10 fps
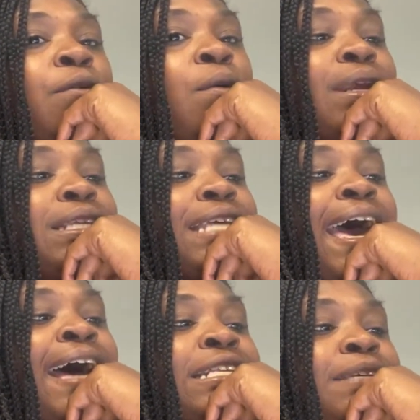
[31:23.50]
we wanted
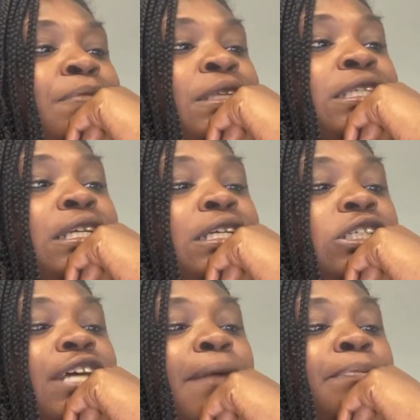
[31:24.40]
to add something to
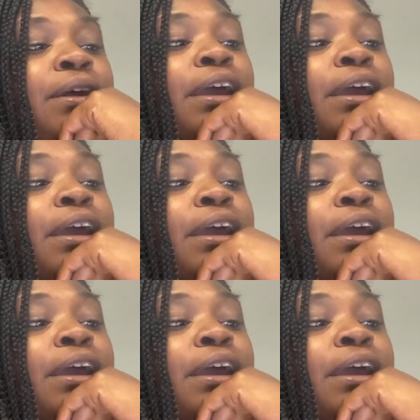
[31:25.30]
this chapter,